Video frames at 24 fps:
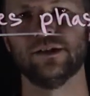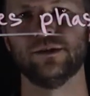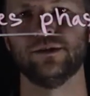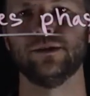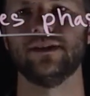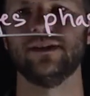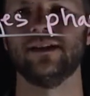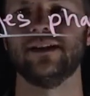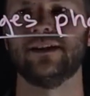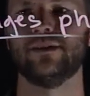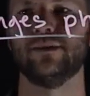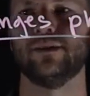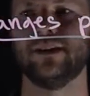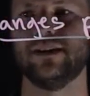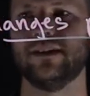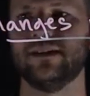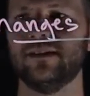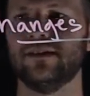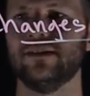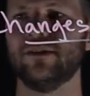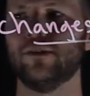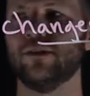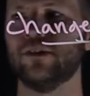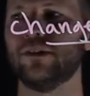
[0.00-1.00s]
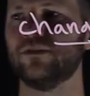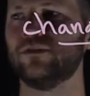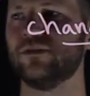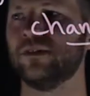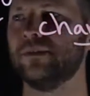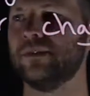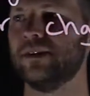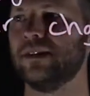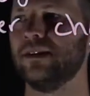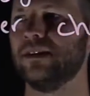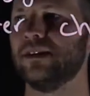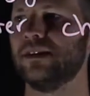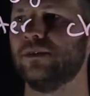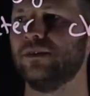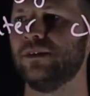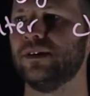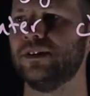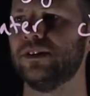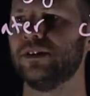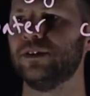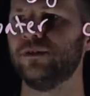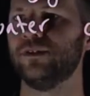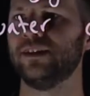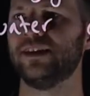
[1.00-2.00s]
to a liquid or from a
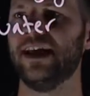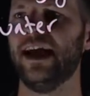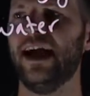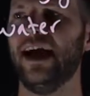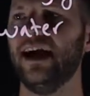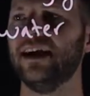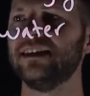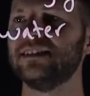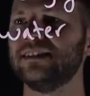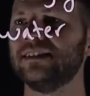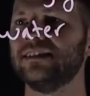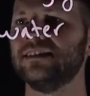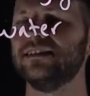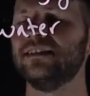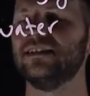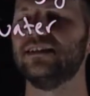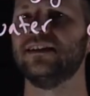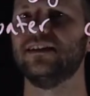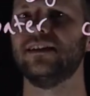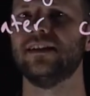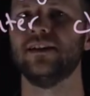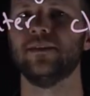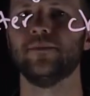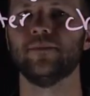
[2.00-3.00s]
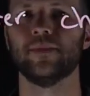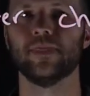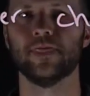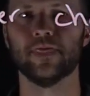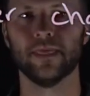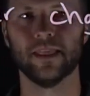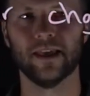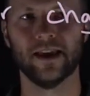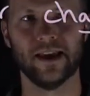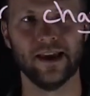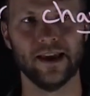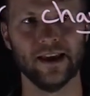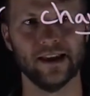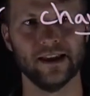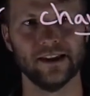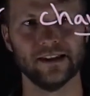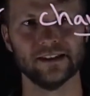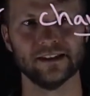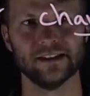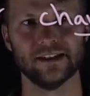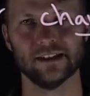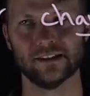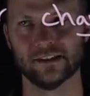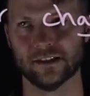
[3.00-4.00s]
liquid to a gas.
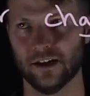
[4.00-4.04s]
And it's